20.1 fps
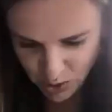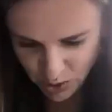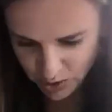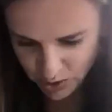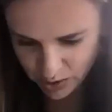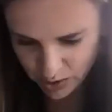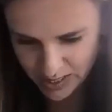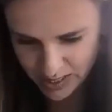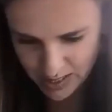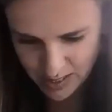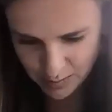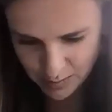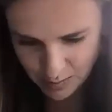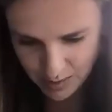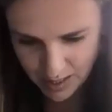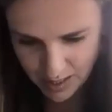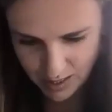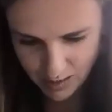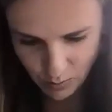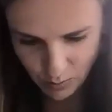You said
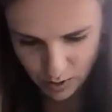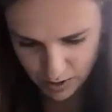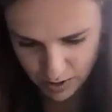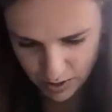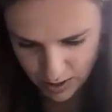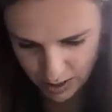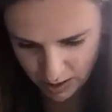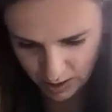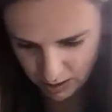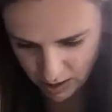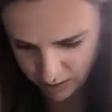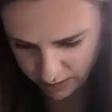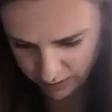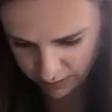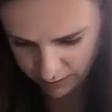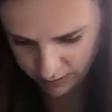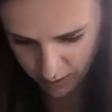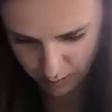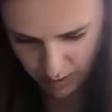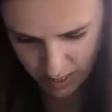something, well, you said a lot
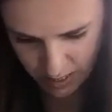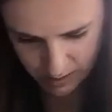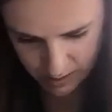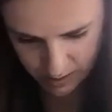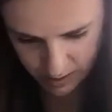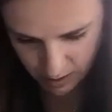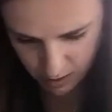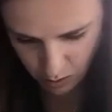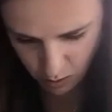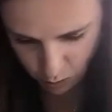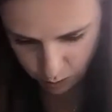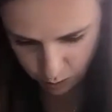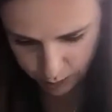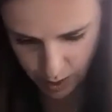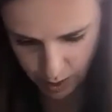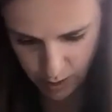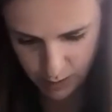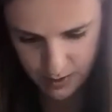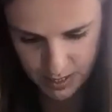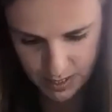of amazing gold
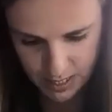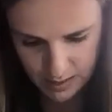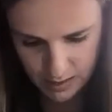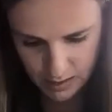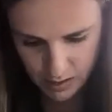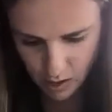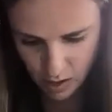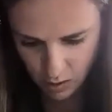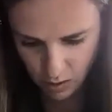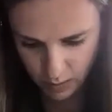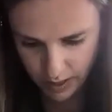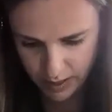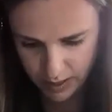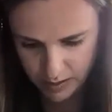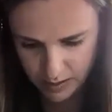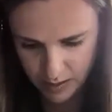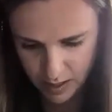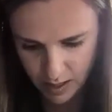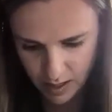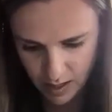bombs as
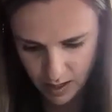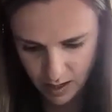always.